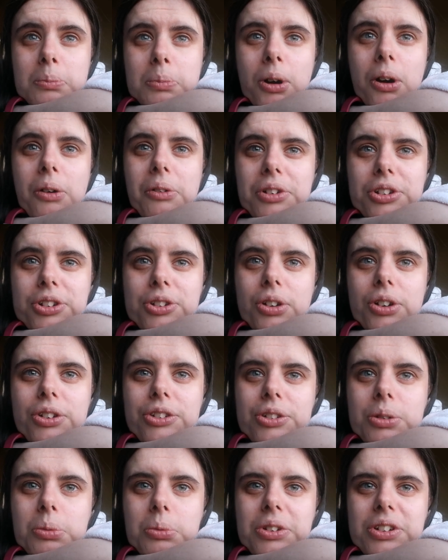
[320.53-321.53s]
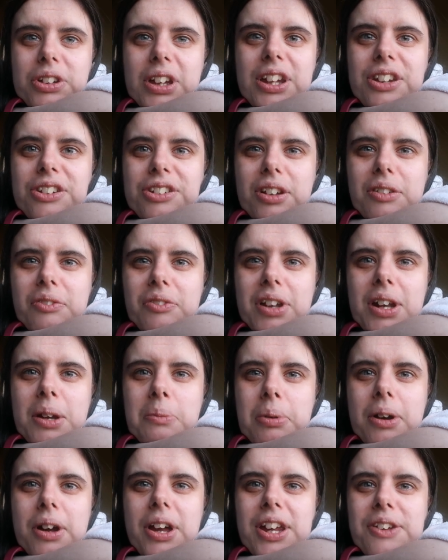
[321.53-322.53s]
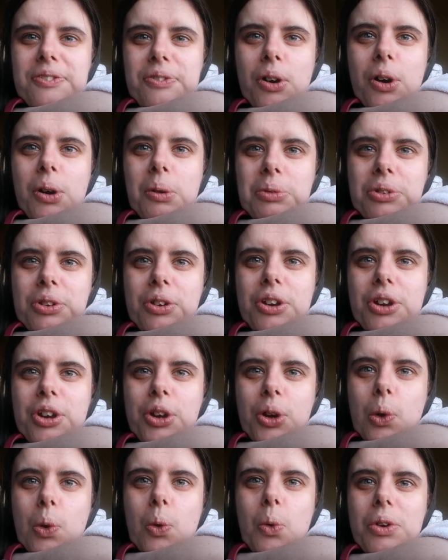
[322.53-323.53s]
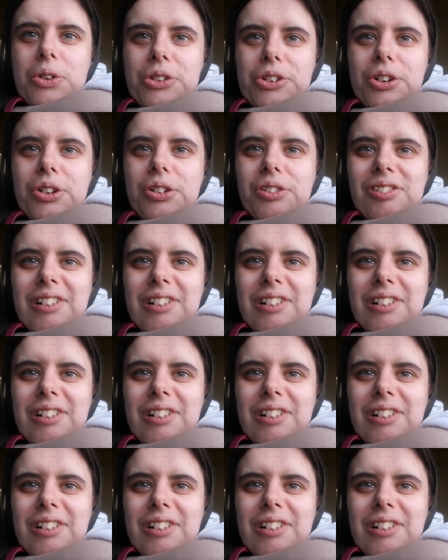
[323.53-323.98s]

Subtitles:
Boris Johnson was saying something about he thought it was going to go until,